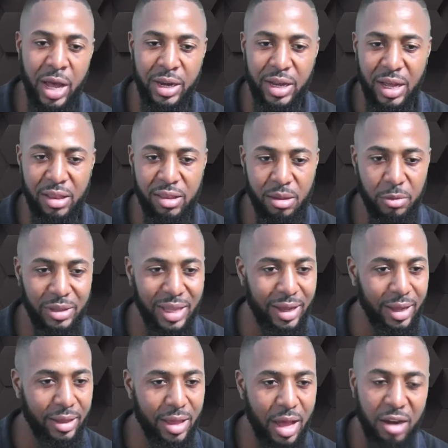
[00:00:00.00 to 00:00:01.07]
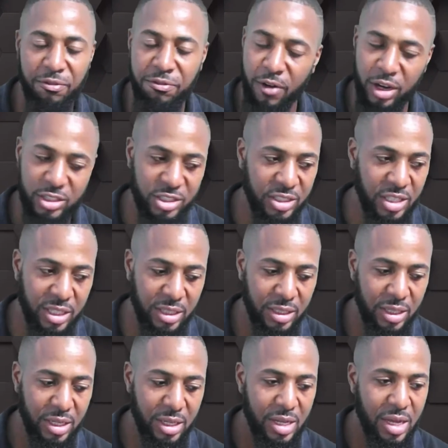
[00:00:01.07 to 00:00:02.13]
answer, but I unfortunately
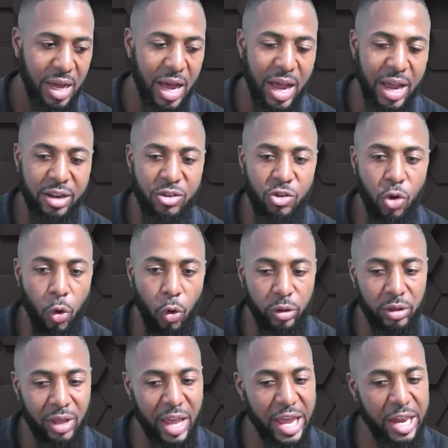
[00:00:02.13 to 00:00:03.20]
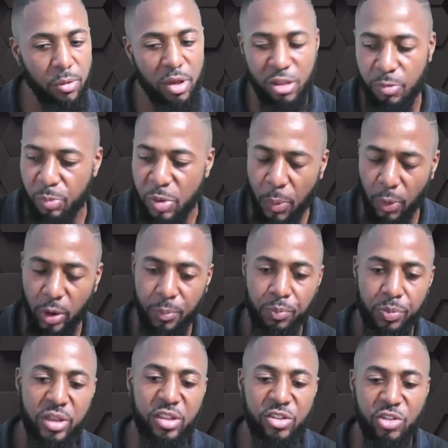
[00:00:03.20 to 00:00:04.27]
don't. Anyways, people,
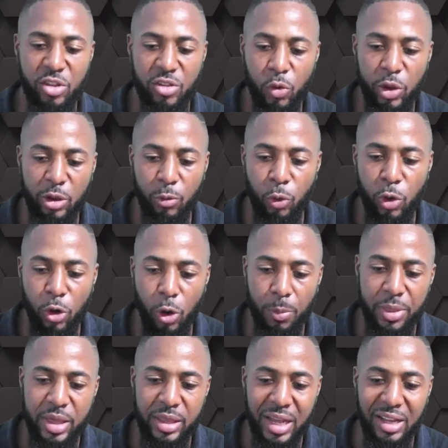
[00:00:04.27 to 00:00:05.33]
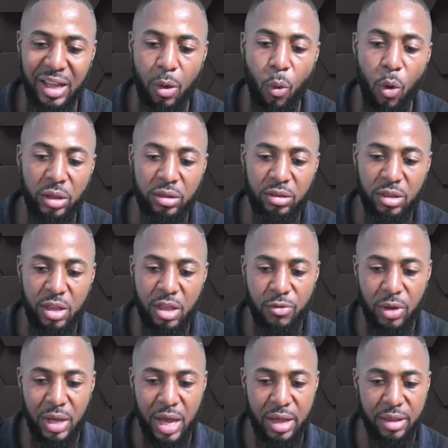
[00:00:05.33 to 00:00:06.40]
this is just a quick update as I wanted to give you
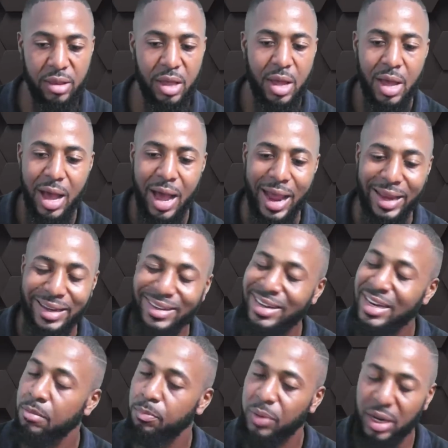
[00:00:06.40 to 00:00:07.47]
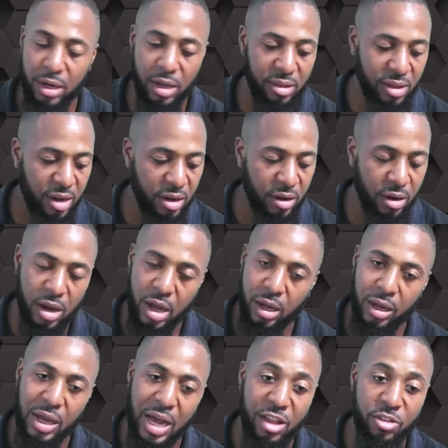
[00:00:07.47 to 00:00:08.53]
guys. I didn't plan on staying here long.
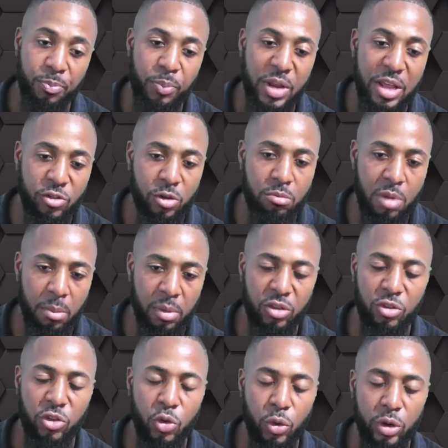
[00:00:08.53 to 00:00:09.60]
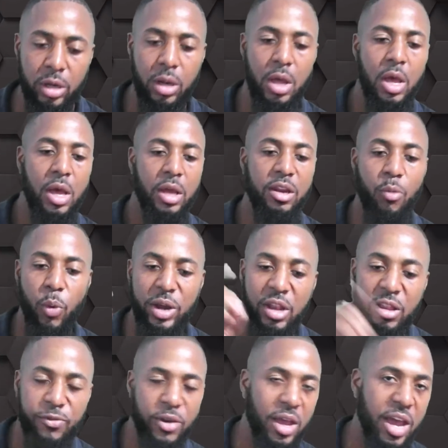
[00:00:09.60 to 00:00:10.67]
Guys, please remember to tune in. When
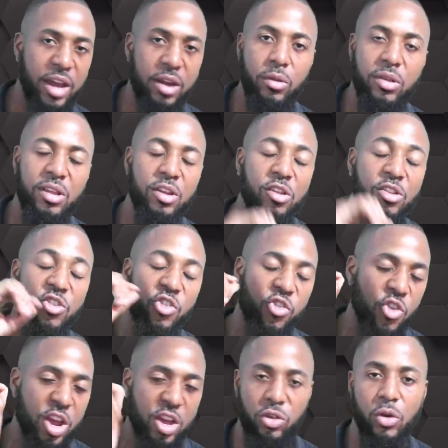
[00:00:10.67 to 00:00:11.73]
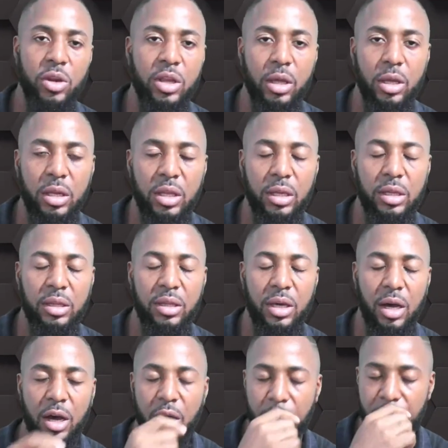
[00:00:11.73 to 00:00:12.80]
this video ends, send it straight to
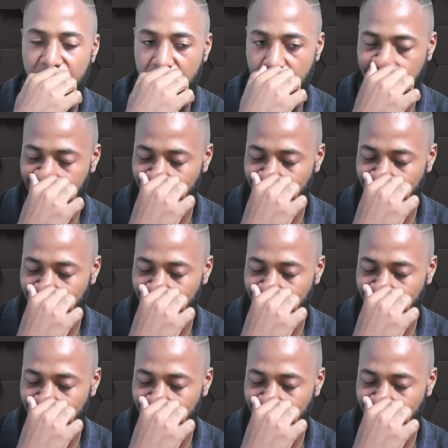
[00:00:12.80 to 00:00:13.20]
the